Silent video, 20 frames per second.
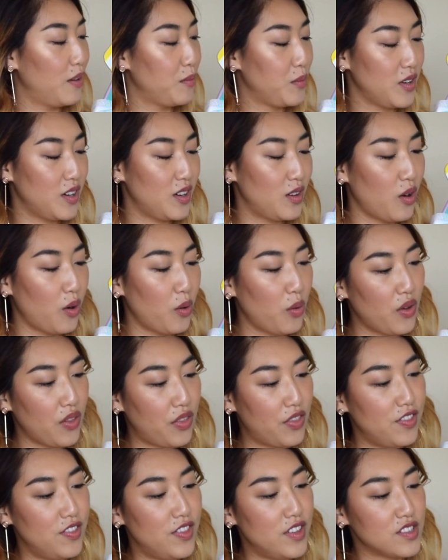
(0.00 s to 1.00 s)
I'm gonna go
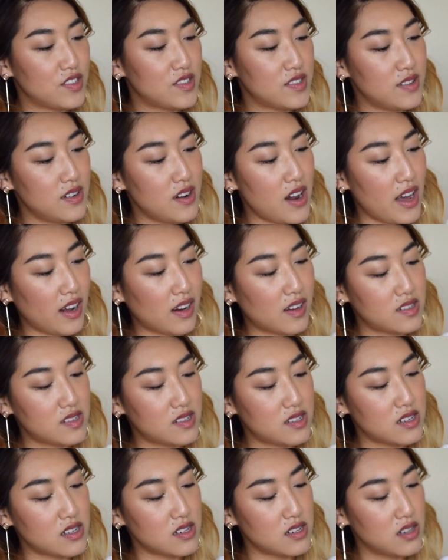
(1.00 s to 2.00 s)
with this
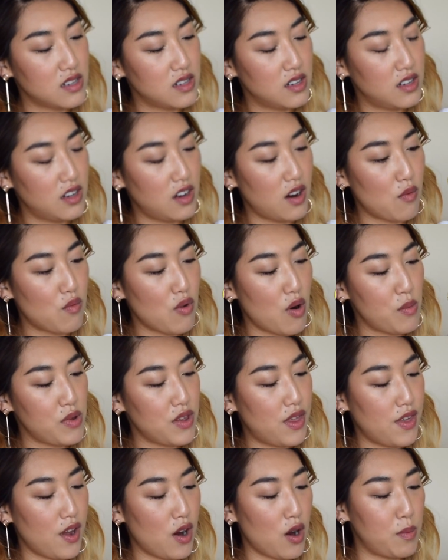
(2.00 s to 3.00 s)
next.
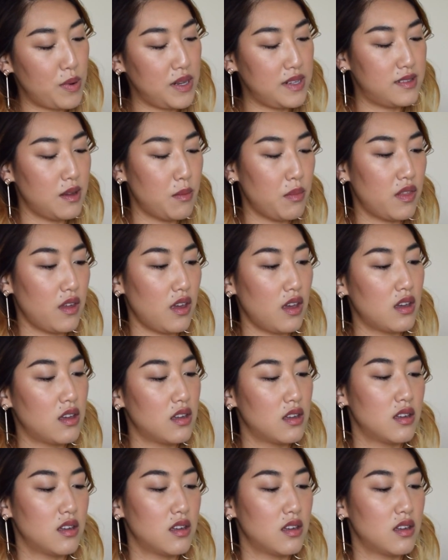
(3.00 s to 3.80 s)
Aromatherapy something.